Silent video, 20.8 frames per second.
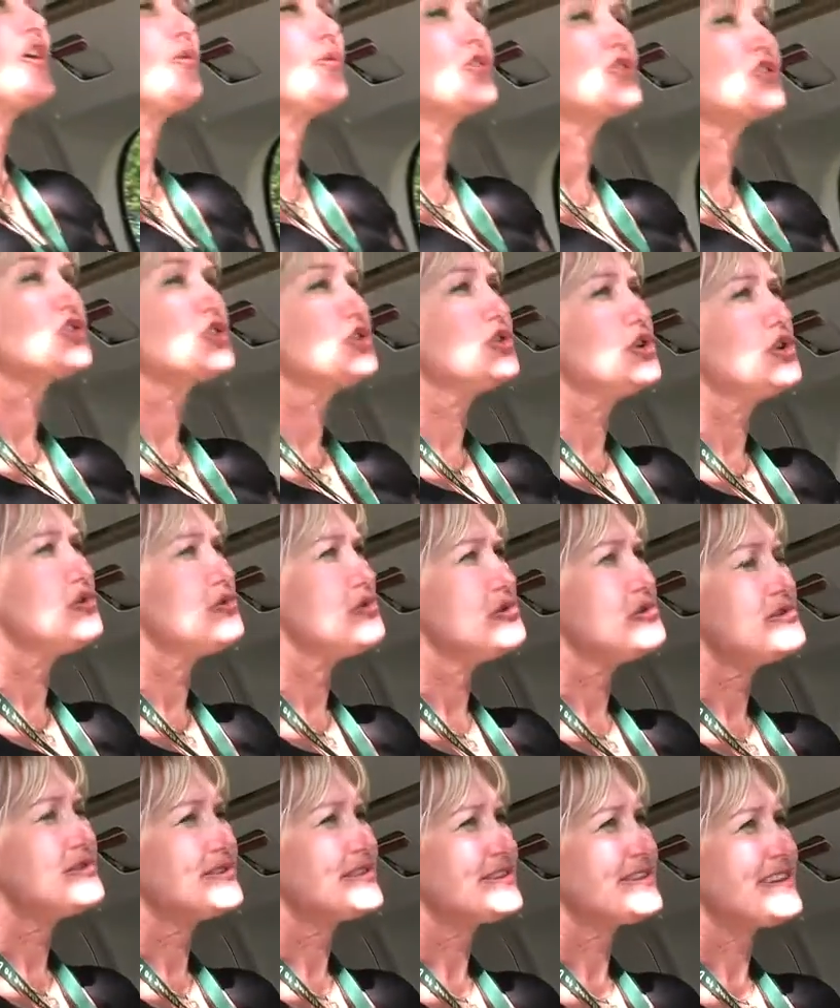with two new
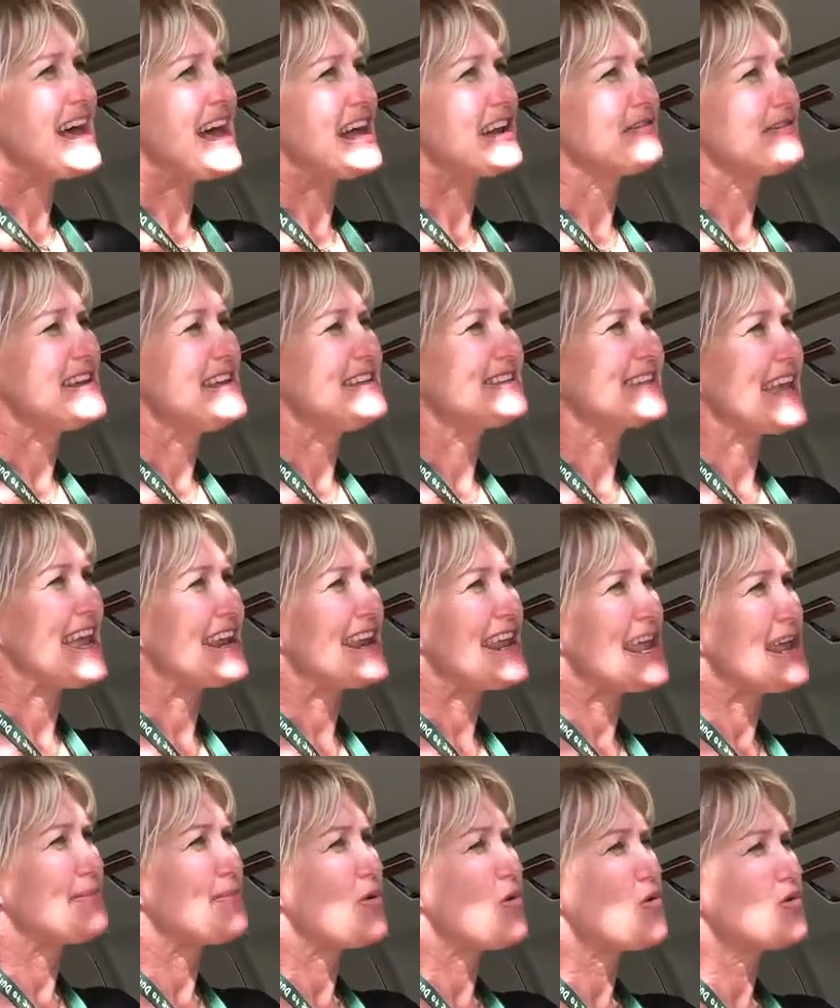routes out of Eastgate
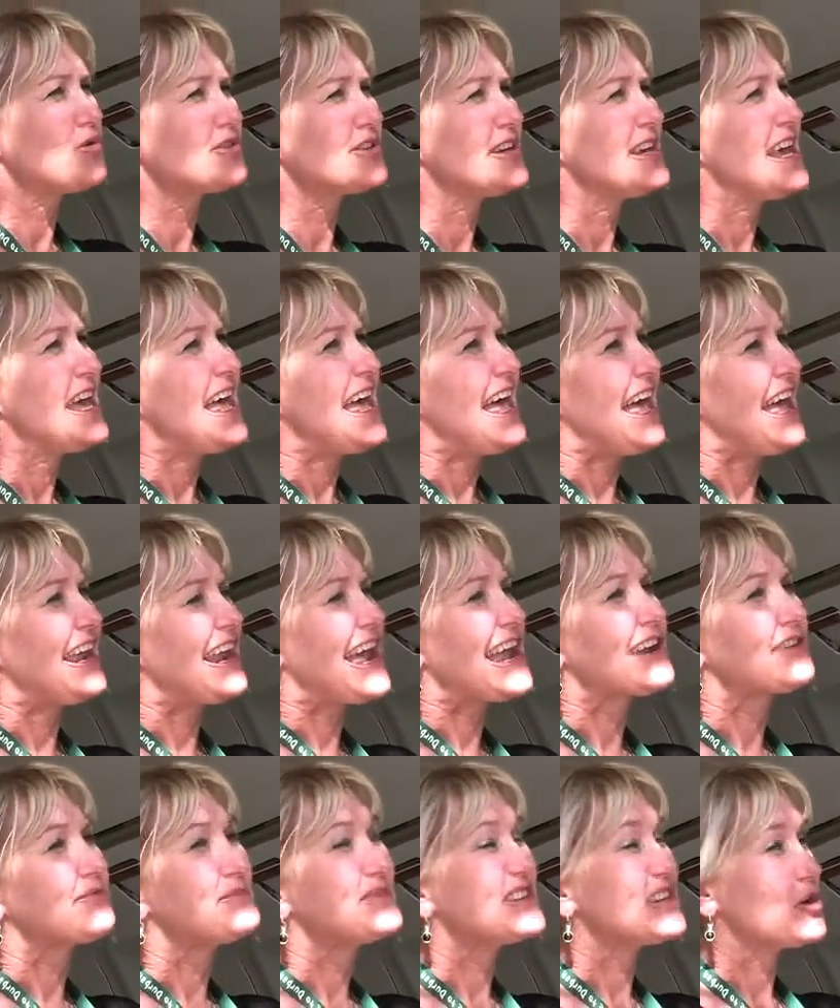Airport and out
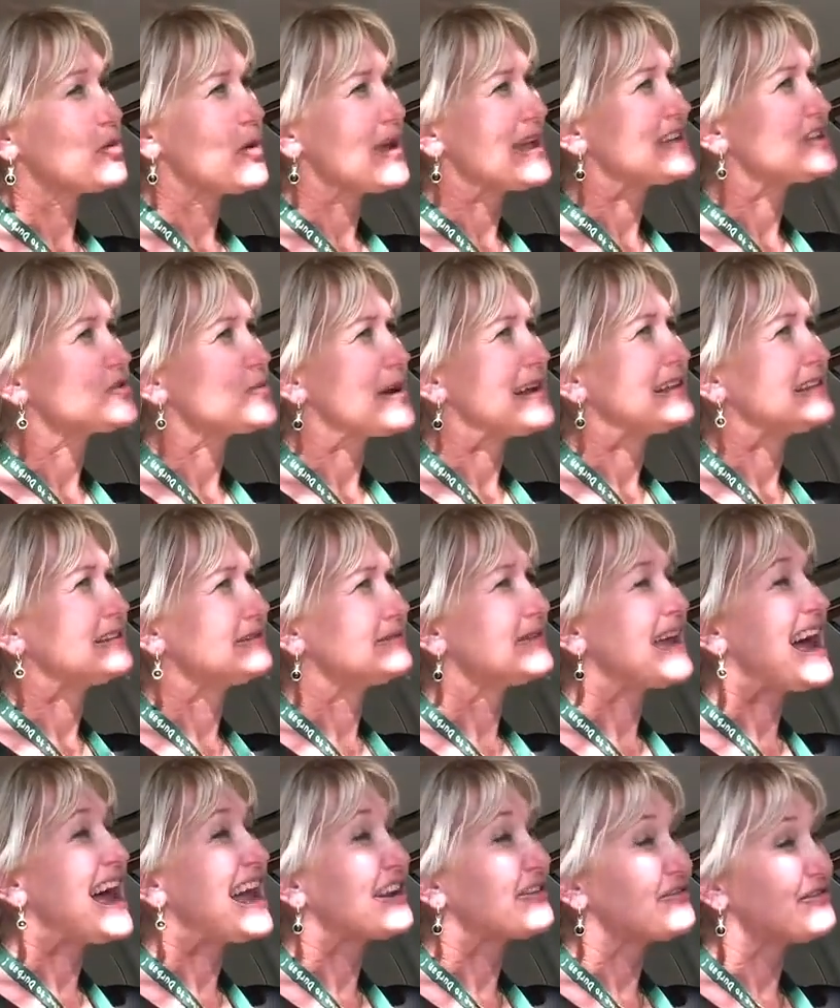of Madikwe as well,
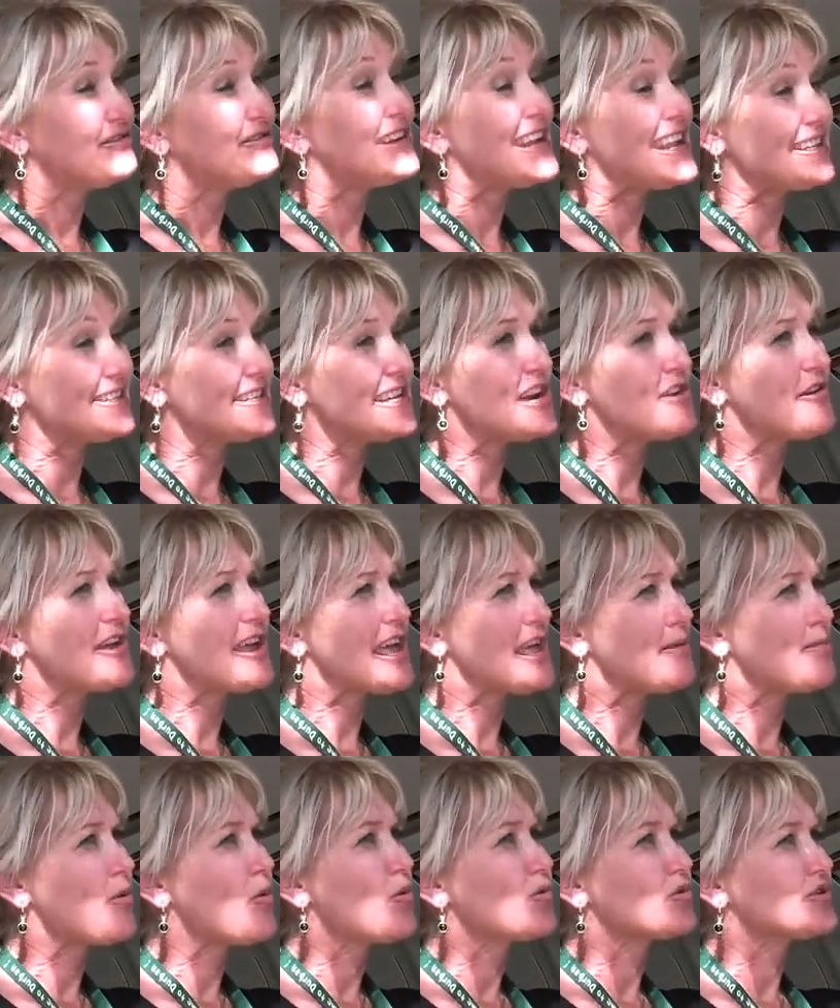out of Lanseria
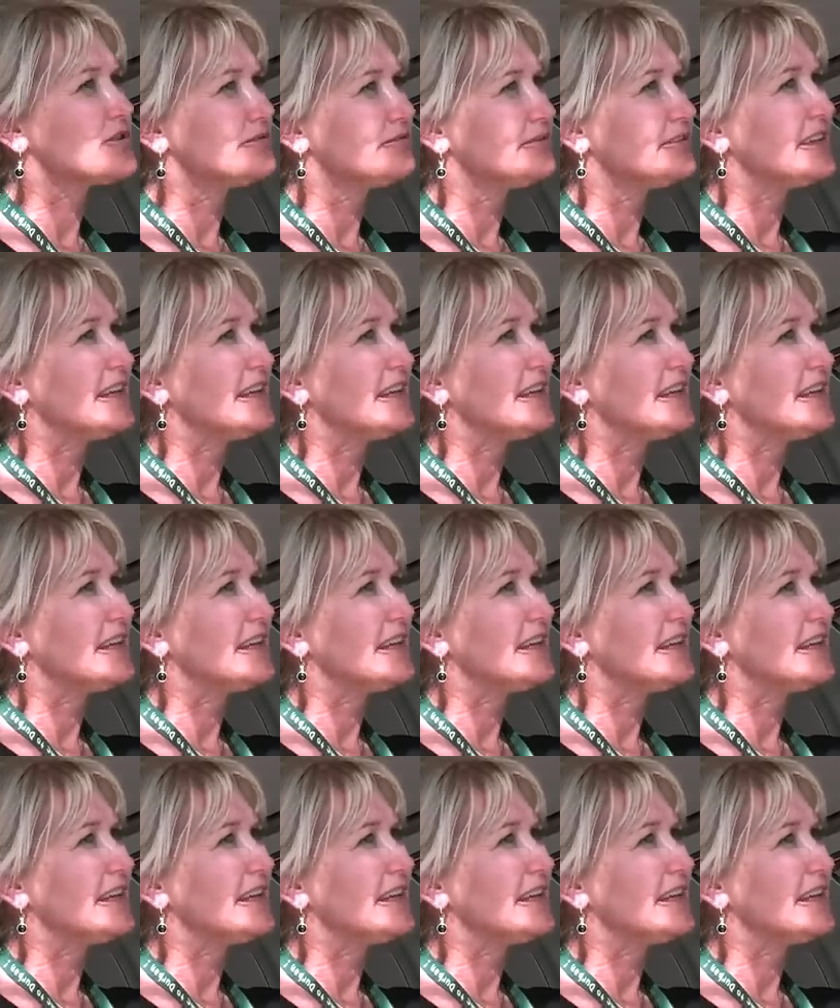Airport.